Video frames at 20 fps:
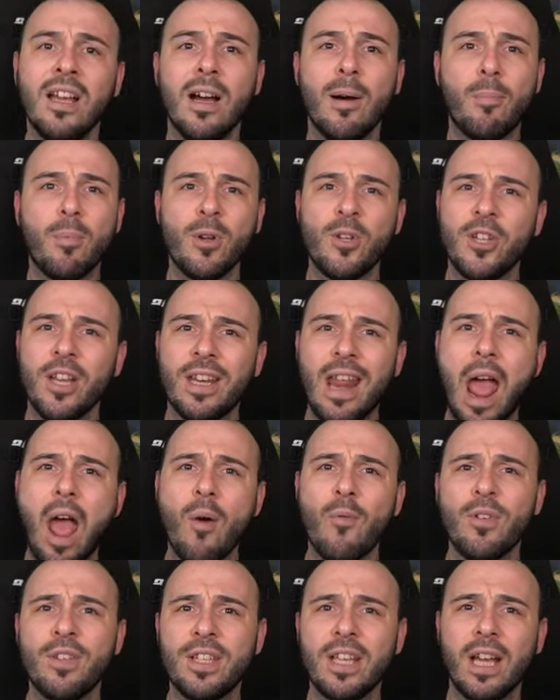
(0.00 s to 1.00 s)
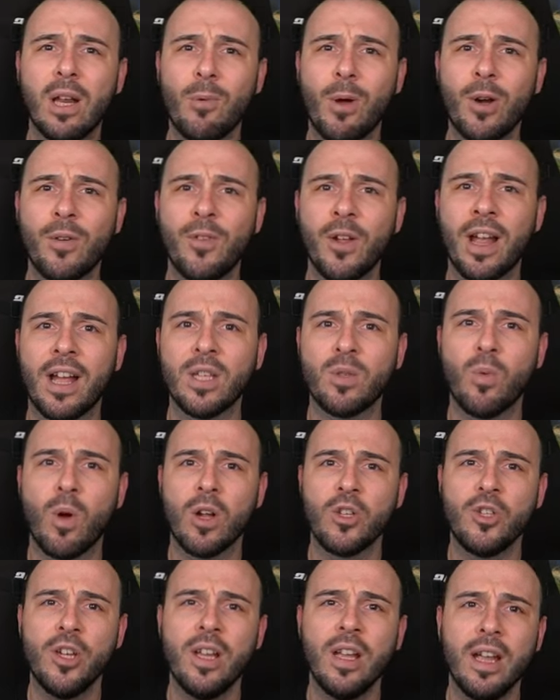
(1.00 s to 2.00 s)
Appreciate every single one of you guys
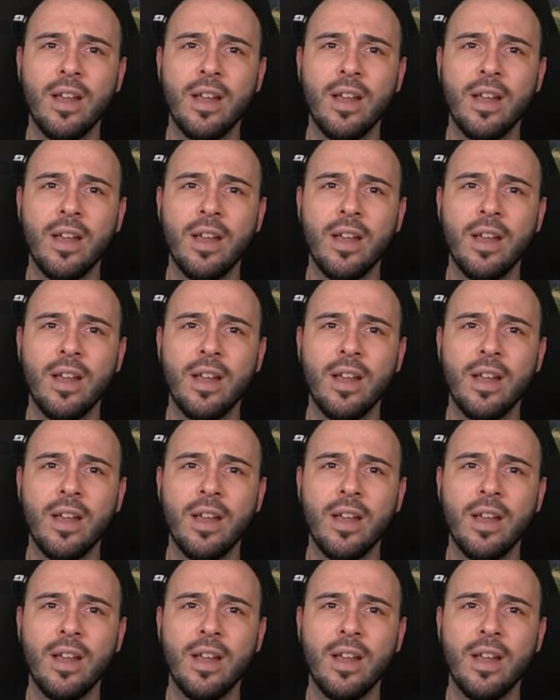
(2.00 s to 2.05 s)
watching.